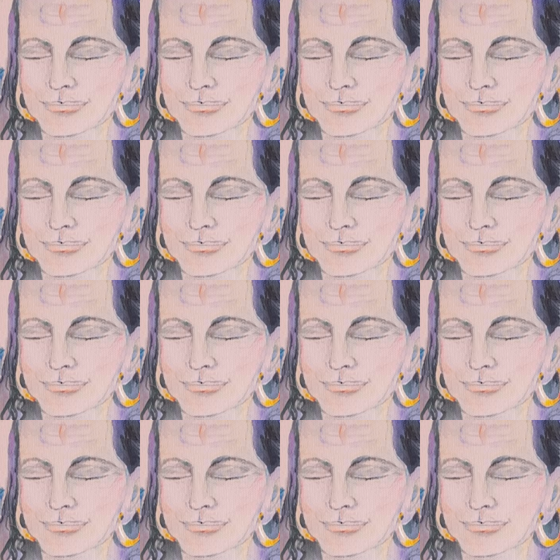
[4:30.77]

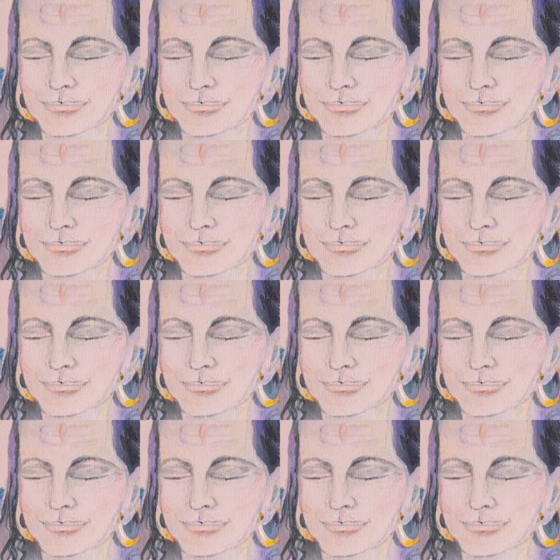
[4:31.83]

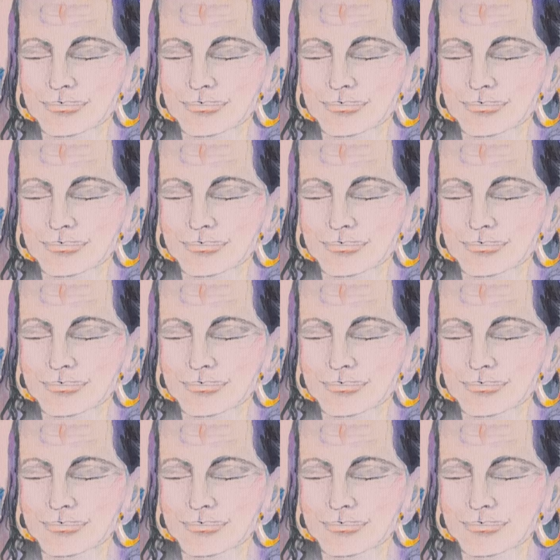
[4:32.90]
[no speech]